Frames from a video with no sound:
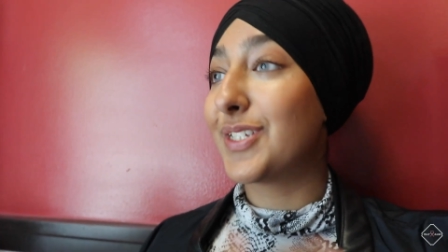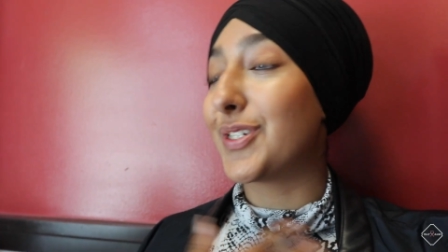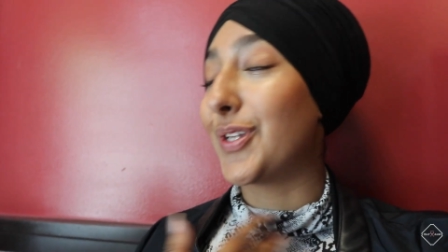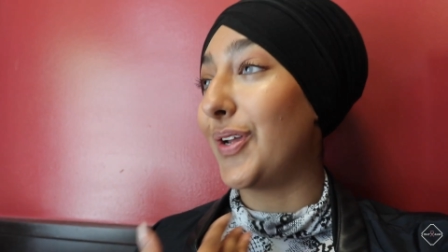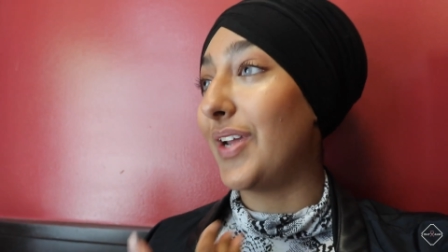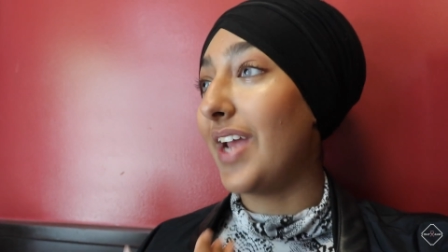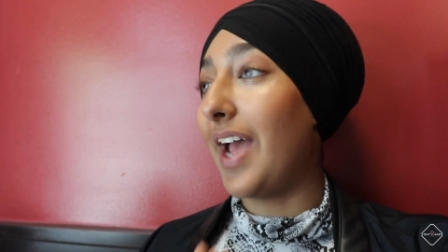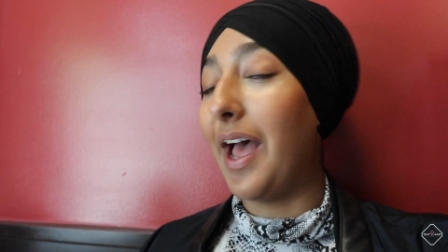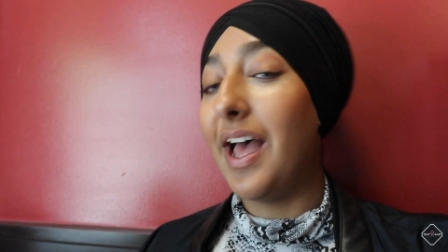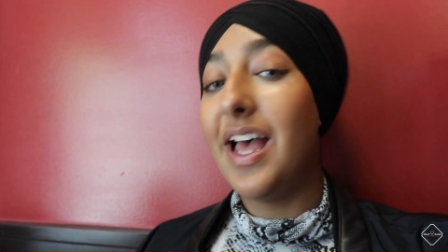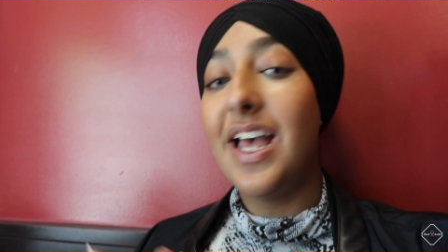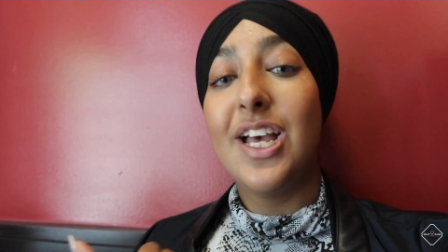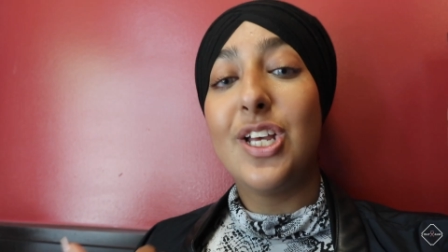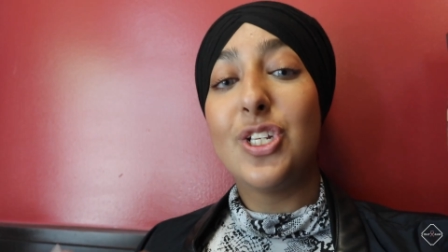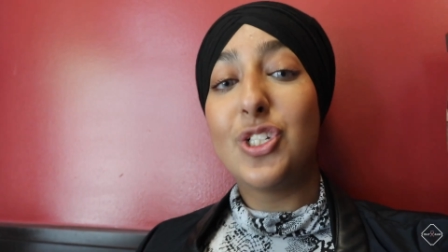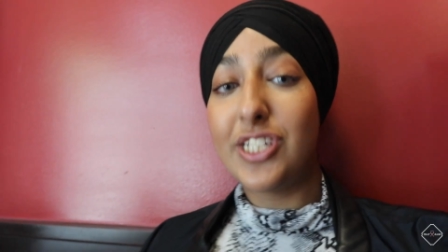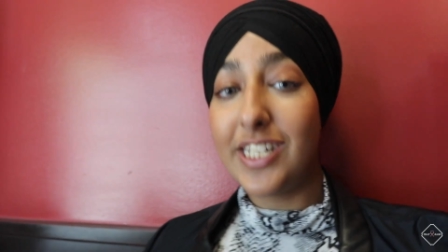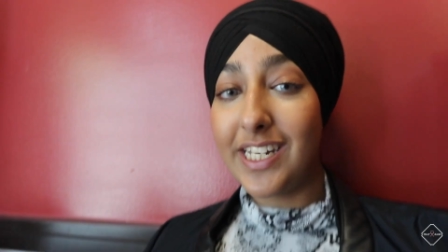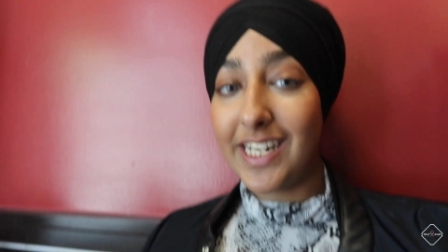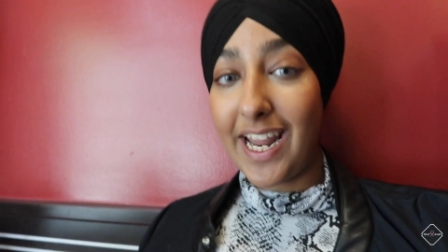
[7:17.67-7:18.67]
So yeah.
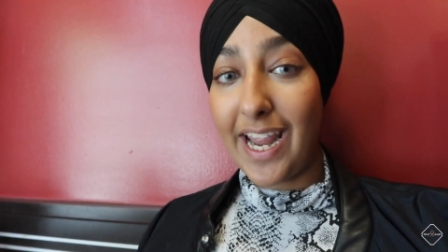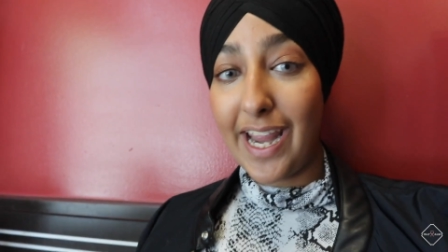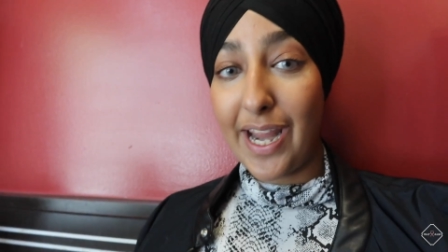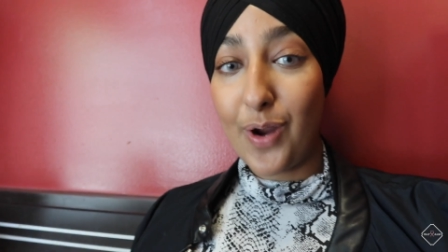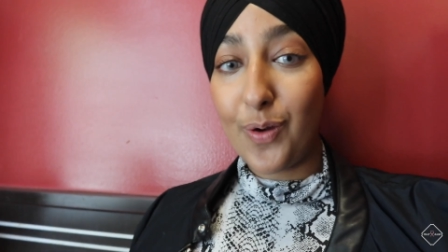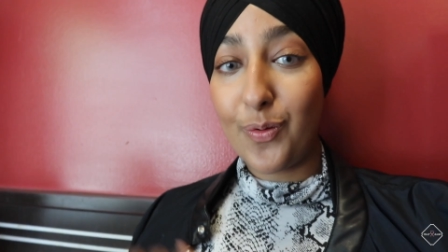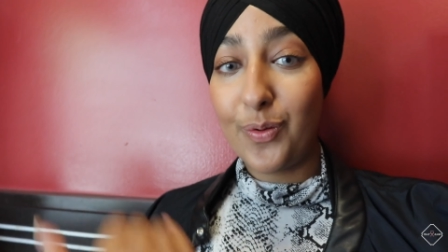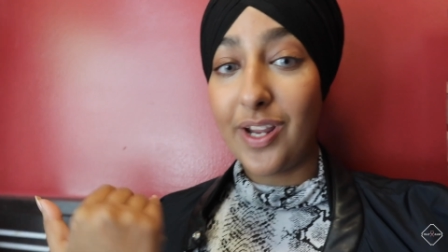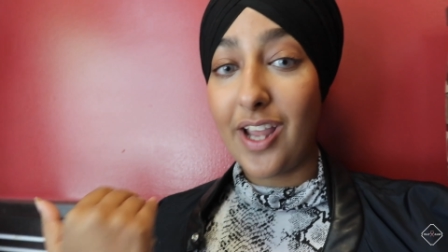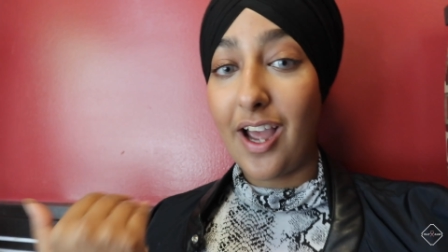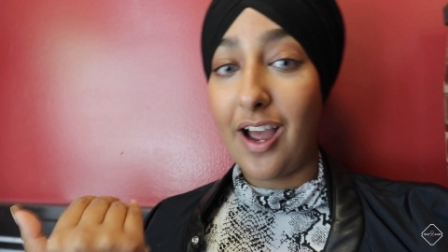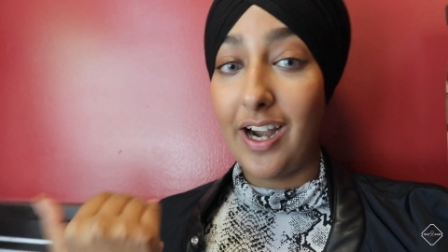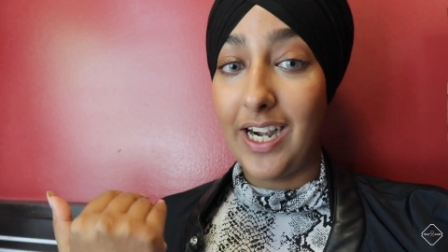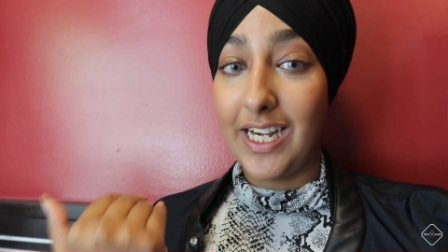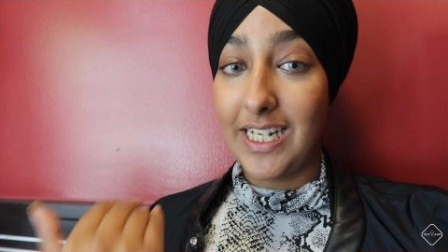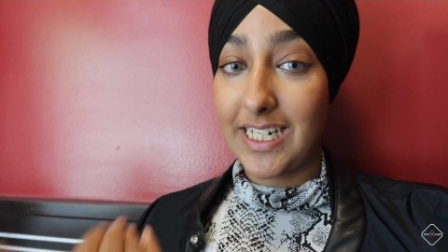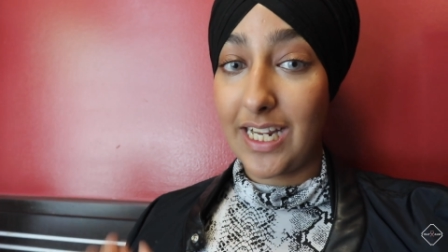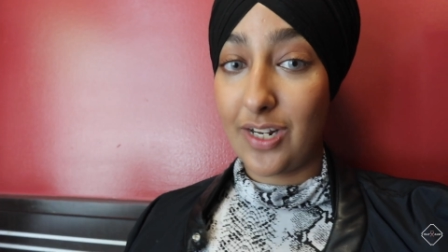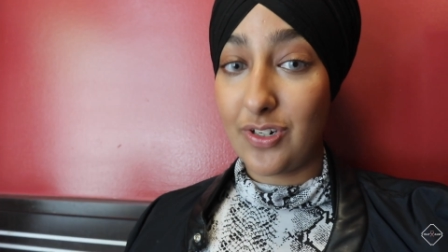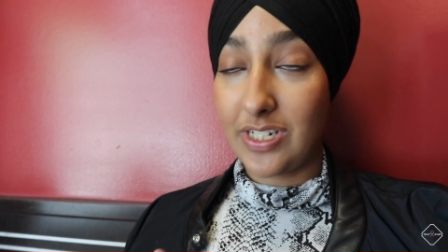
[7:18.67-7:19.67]
So today we are
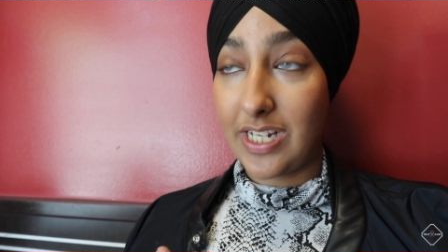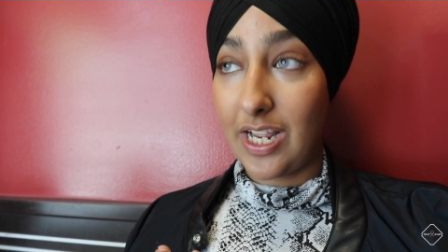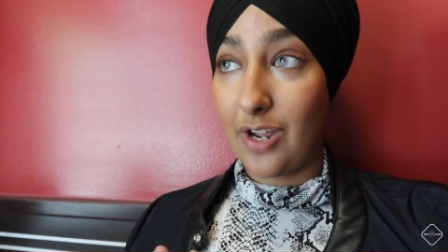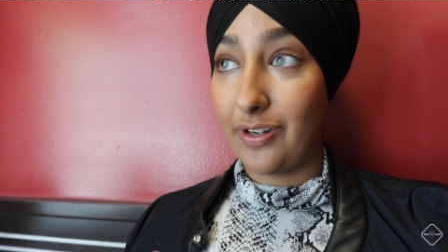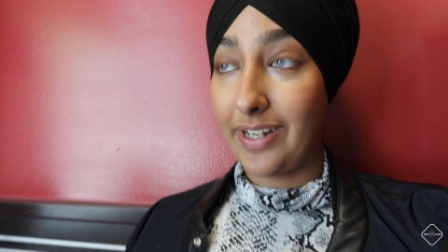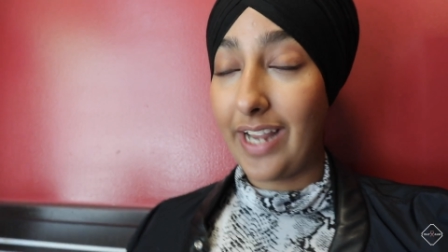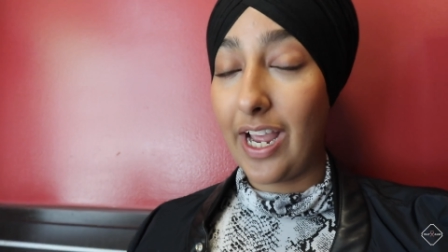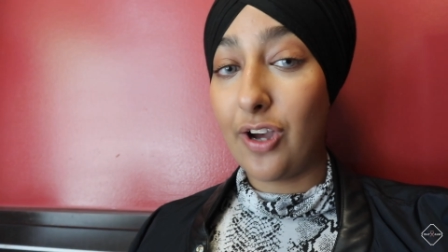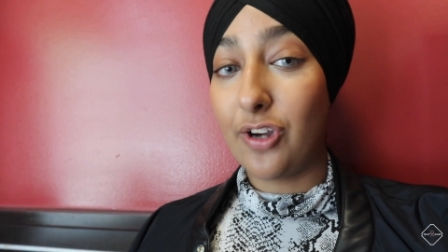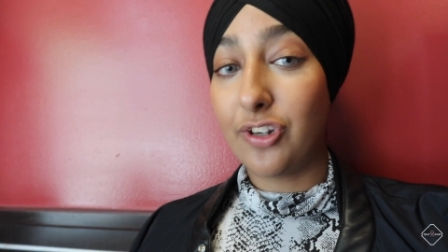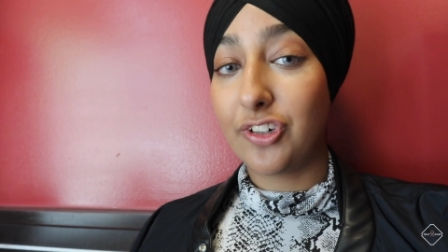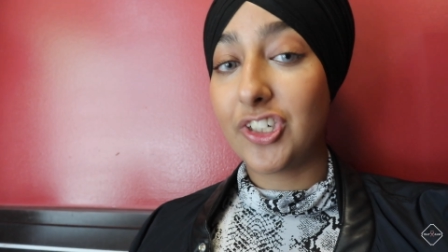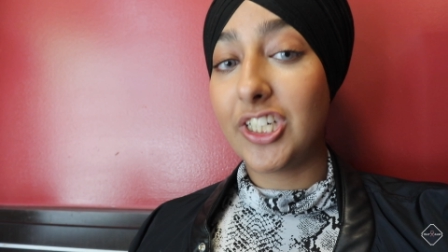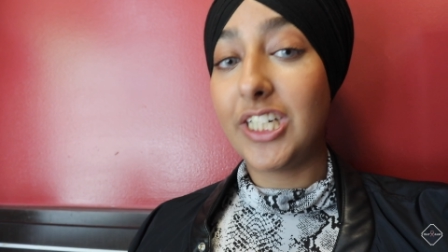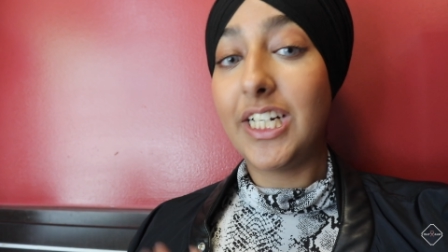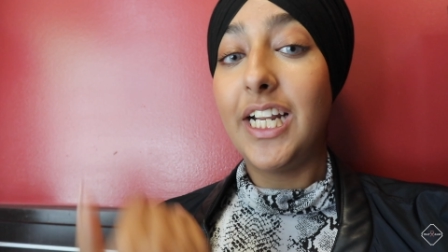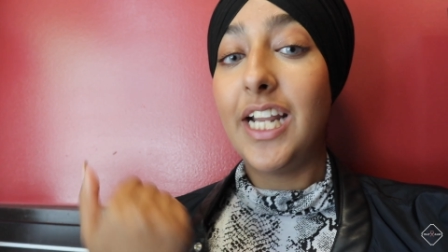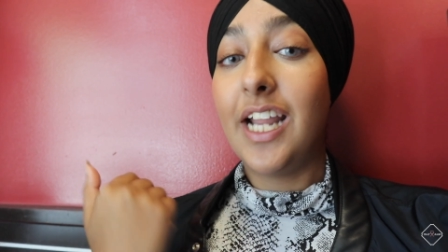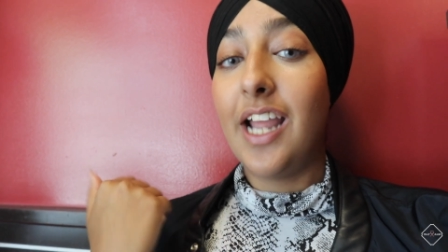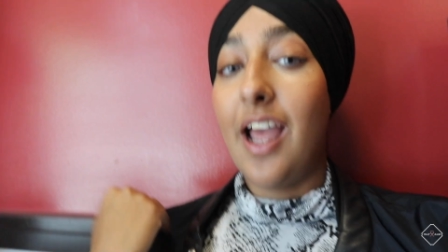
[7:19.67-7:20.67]
in downtown
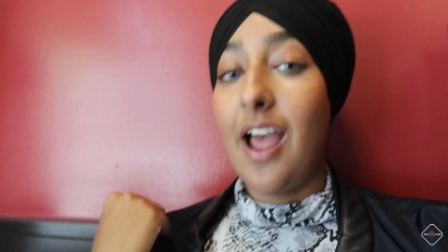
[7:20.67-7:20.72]
Calgary.